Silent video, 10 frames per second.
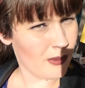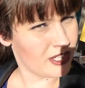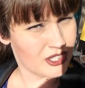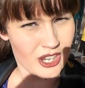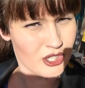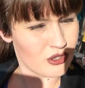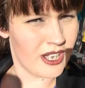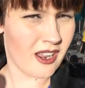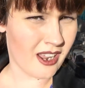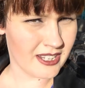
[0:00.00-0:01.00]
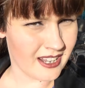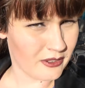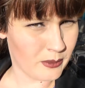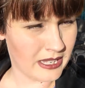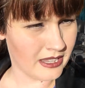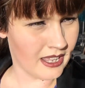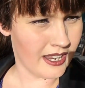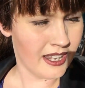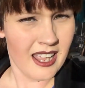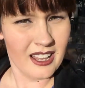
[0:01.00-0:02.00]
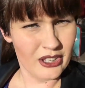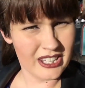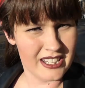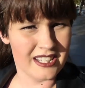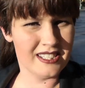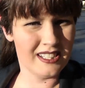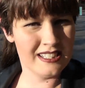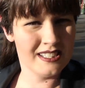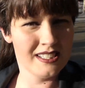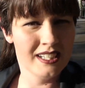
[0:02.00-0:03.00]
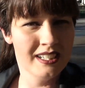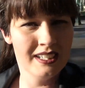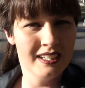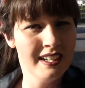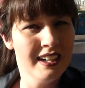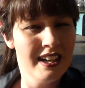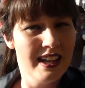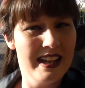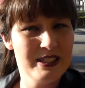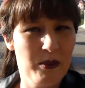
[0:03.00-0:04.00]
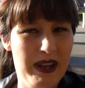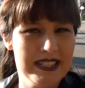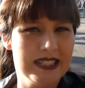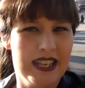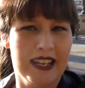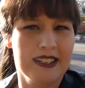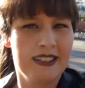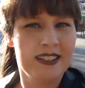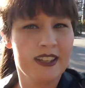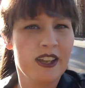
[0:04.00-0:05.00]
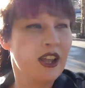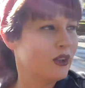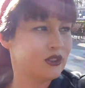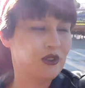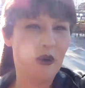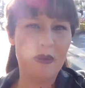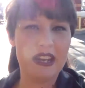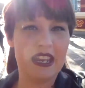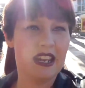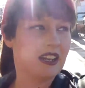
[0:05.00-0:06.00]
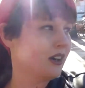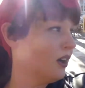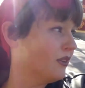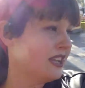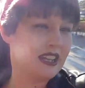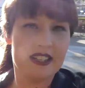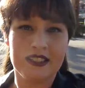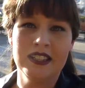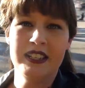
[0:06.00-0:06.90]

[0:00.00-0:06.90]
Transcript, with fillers: we just got straight on, didn't have to wait in line. Look at this. It's it's a wasteland. There's nobody here. Oh, Nikki's